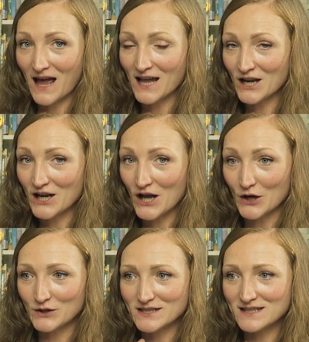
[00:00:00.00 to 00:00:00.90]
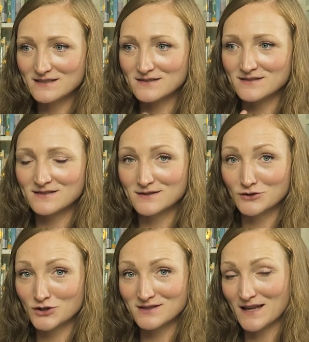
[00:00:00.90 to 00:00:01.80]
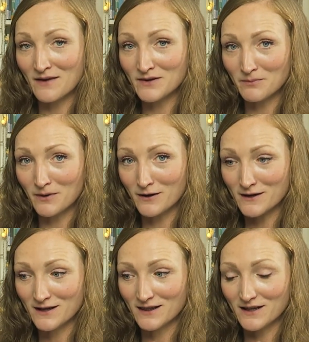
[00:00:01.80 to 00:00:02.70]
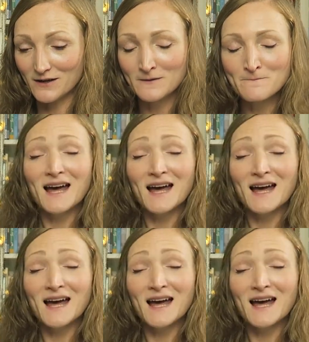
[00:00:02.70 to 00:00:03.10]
I don't know, it's just having a party in there.